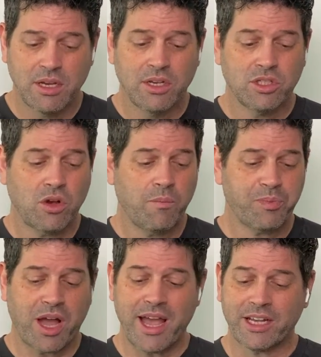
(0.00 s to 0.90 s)
So
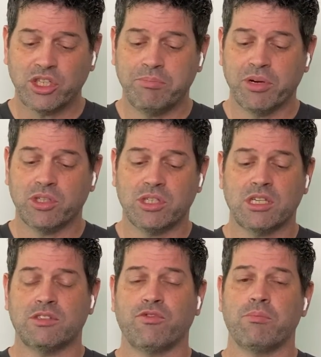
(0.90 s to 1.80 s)
I actually purchased
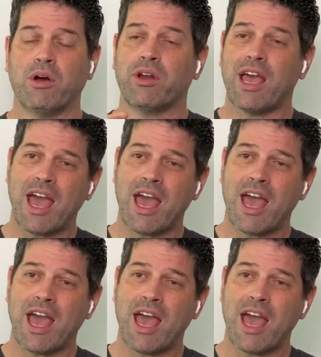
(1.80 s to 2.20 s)
this for about